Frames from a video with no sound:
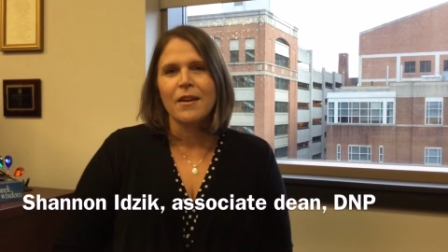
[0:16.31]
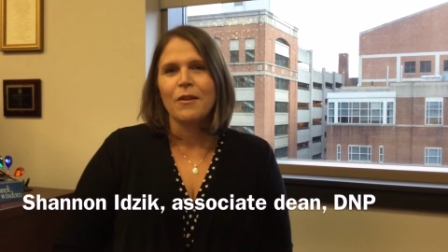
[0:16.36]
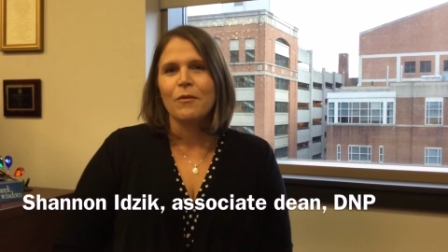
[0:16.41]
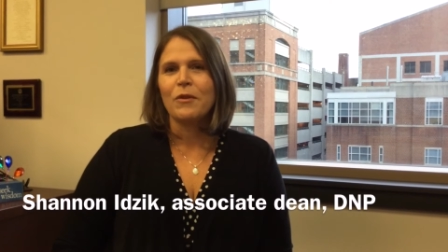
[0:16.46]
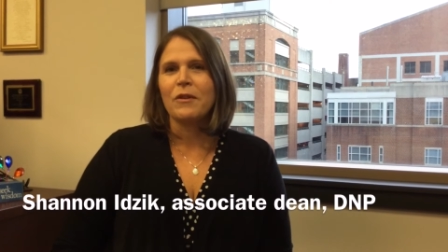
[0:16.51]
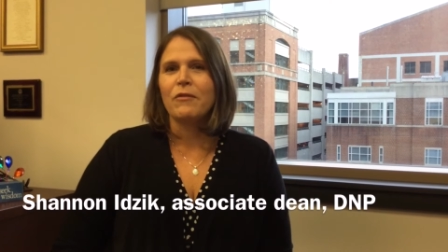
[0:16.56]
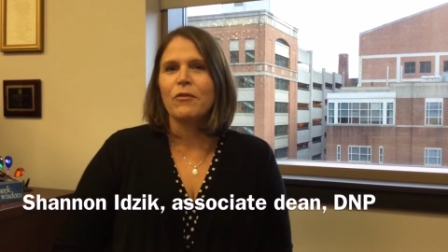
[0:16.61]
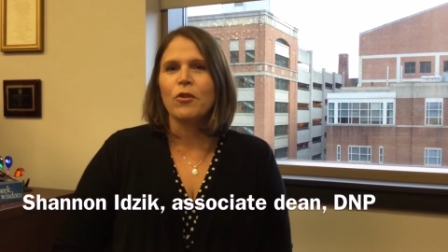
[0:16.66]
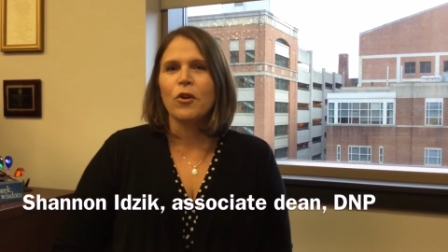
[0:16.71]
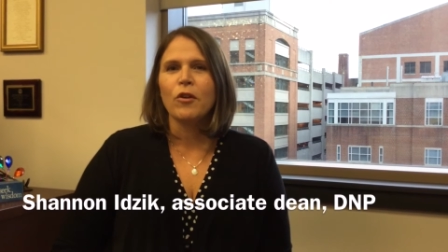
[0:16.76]

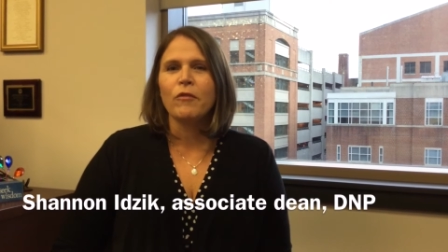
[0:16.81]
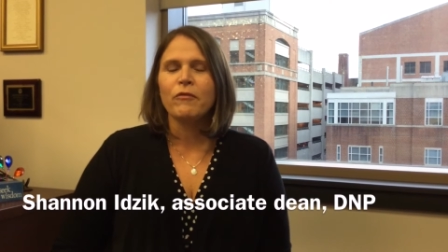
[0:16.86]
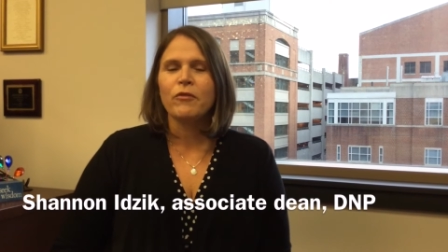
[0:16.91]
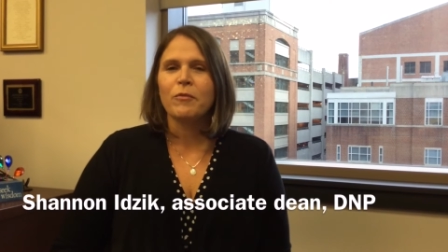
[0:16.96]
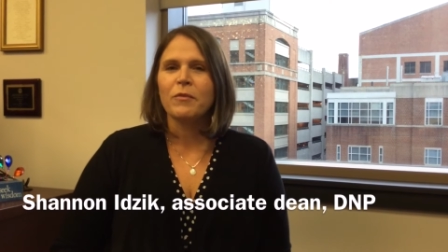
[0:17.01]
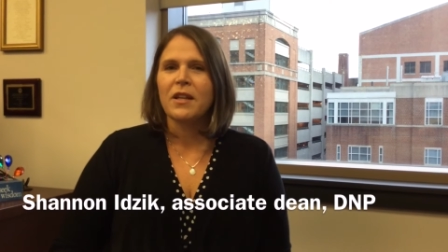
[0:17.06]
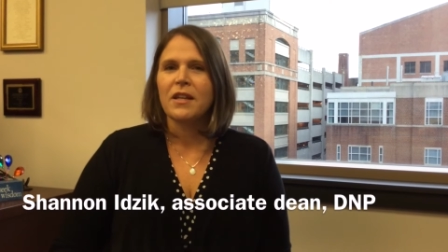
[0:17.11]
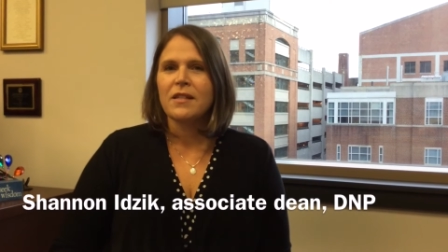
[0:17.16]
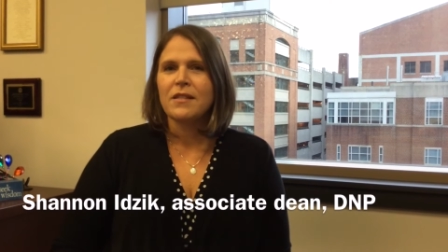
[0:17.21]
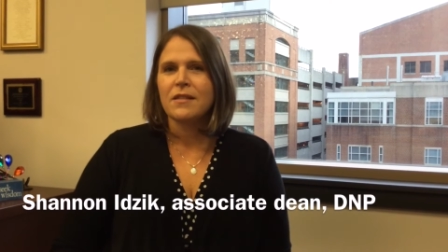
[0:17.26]
We've grown
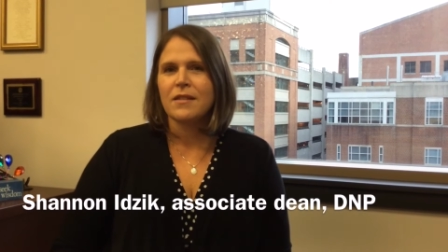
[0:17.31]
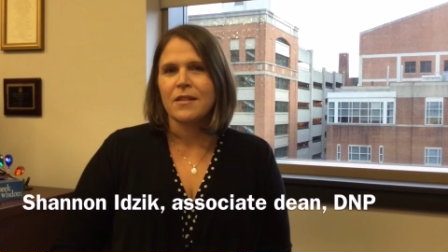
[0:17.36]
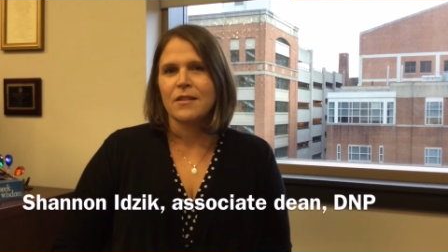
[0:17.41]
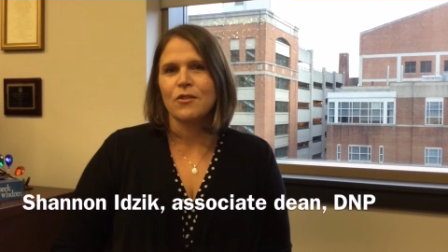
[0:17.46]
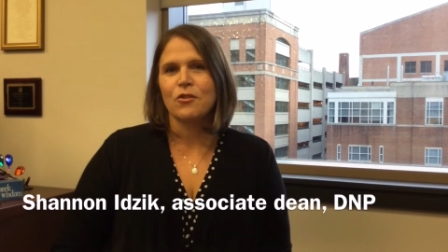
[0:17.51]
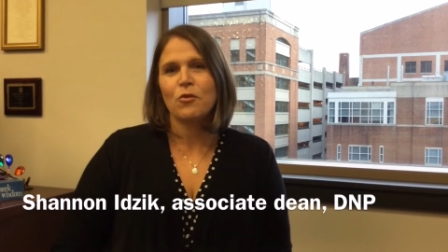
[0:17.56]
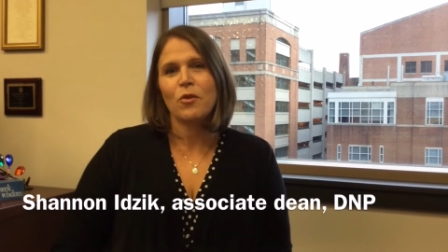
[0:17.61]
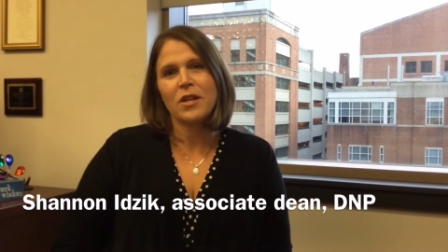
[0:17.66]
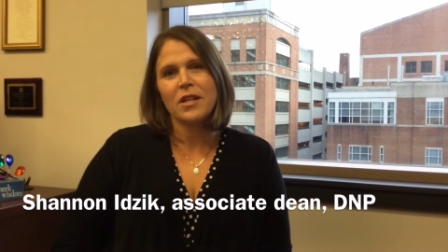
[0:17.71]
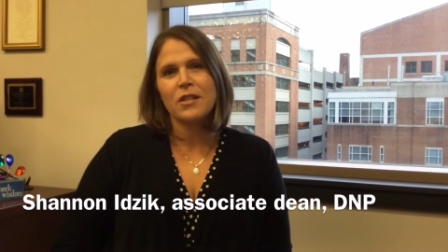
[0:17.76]
from less than
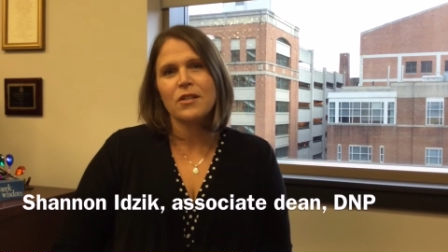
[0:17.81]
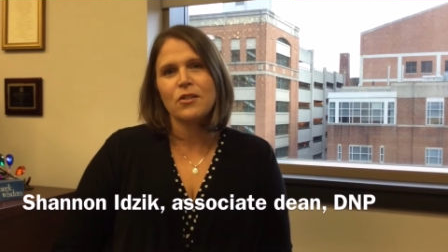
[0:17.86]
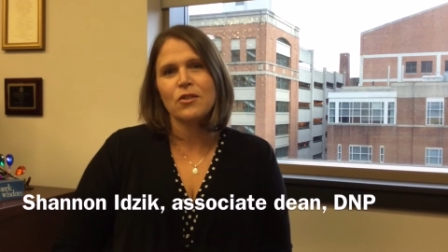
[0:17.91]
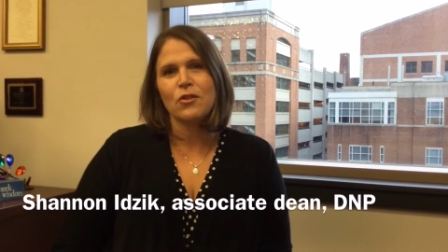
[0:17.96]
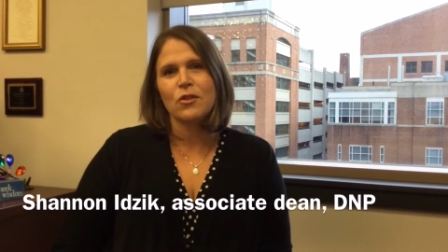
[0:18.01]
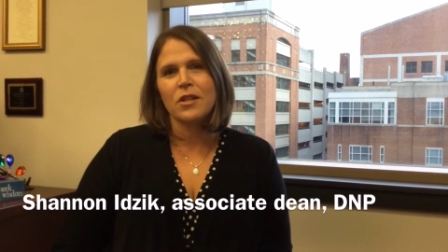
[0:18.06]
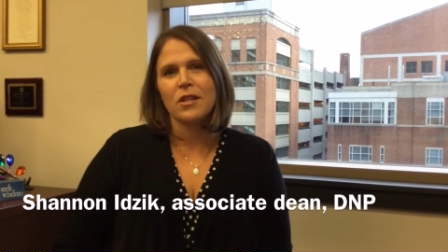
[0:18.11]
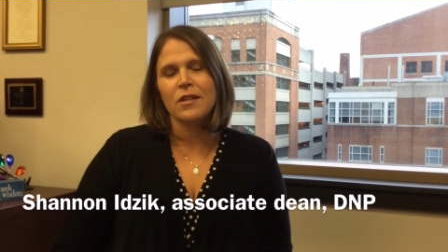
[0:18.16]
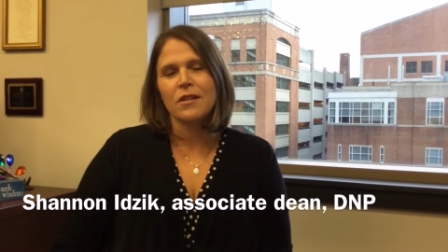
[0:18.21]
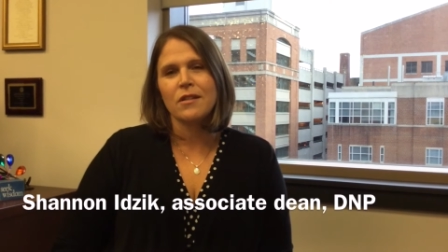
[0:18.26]
20
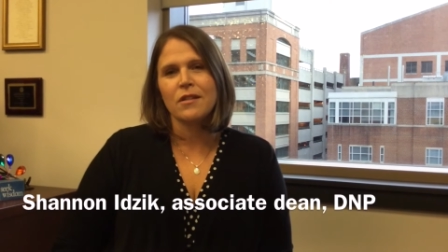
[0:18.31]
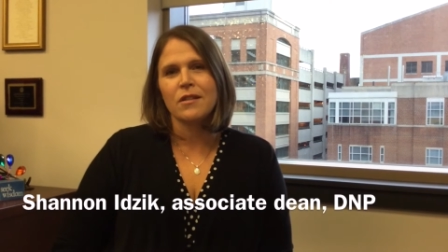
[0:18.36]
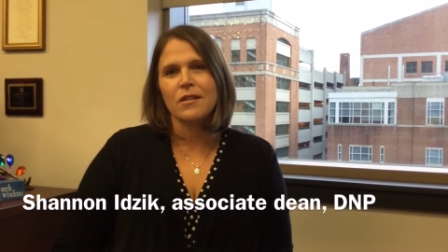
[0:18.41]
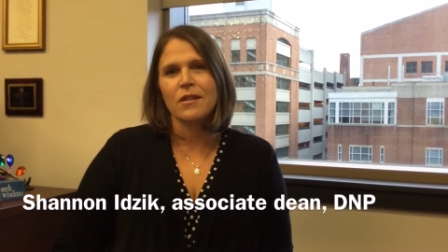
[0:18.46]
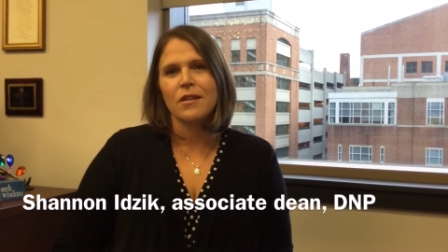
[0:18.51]
students